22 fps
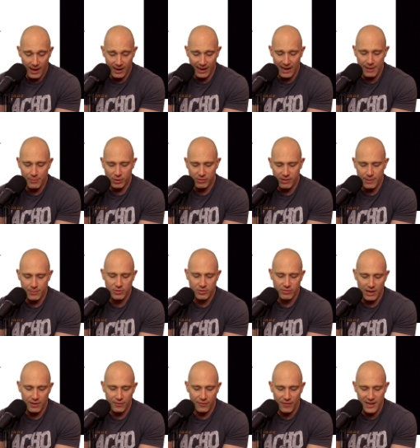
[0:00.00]
Unable to keep a
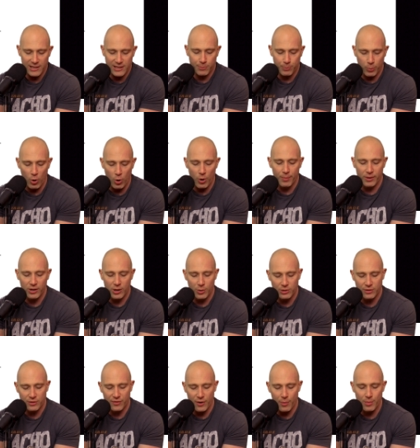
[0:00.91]
straight face, Portman,
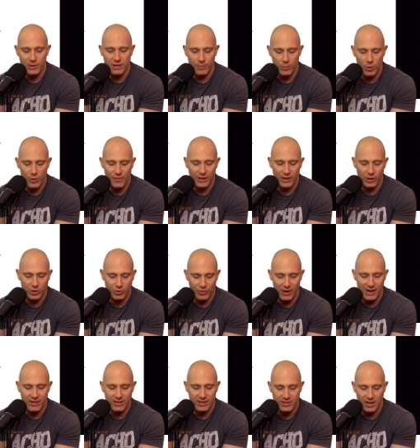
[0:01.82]
who was filming the movie in
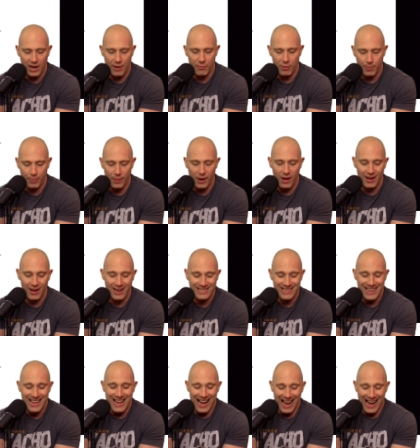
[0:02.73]
Australia at the time,
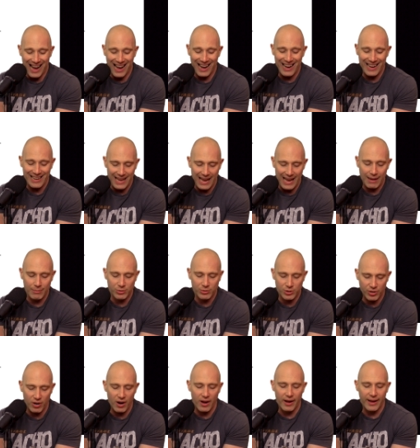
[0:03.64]
replied, "I
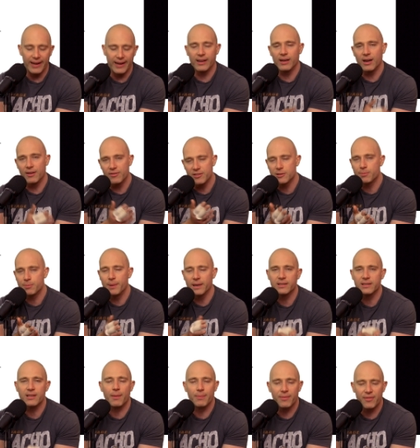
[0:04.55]
am trying. I've just
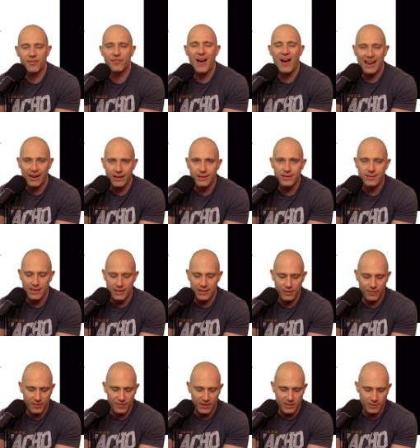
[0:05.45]
picked up." Fallon
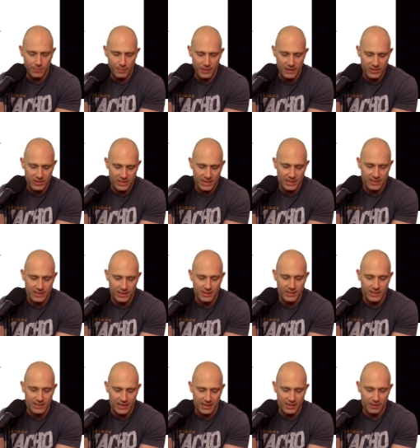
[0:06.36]
said the first bit, and she
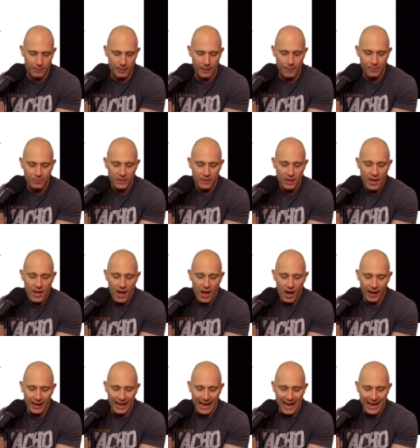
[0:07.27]
said the second bit.
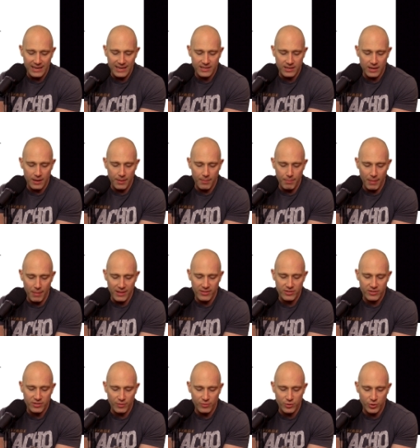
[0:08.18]
I had
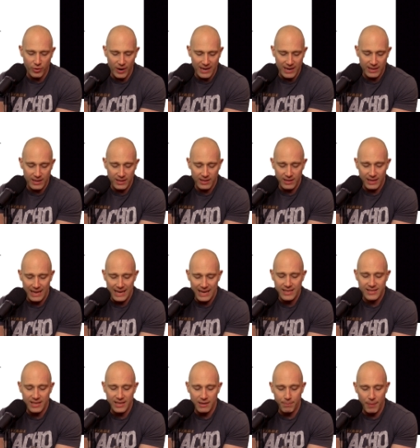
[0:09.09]
months of training,
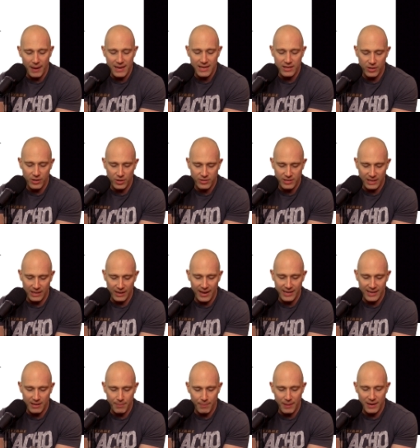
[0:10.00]
eating baked goods, and
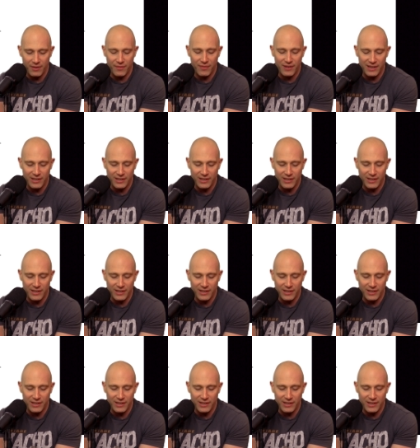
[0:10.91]
lying in bed